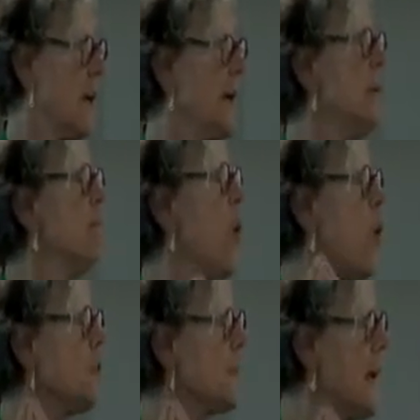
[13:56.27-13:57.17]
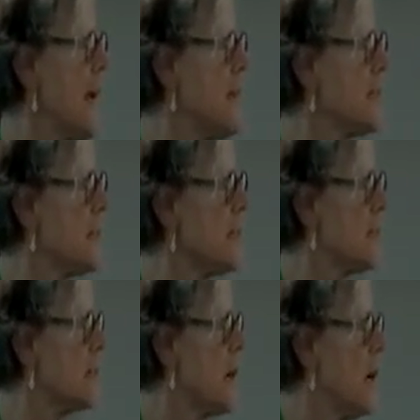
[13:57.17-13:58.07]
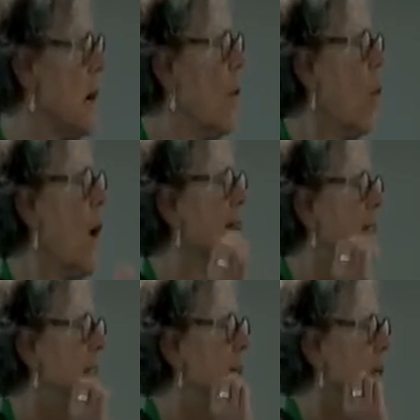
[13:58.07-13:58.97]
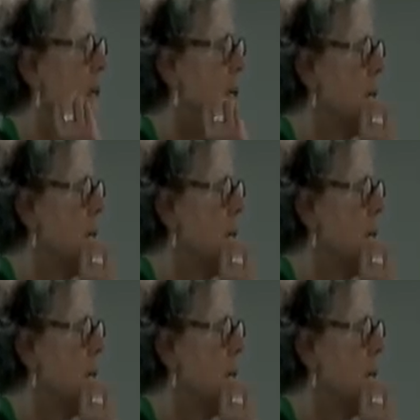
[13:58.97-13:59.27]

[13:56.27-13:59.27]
In both cases, what the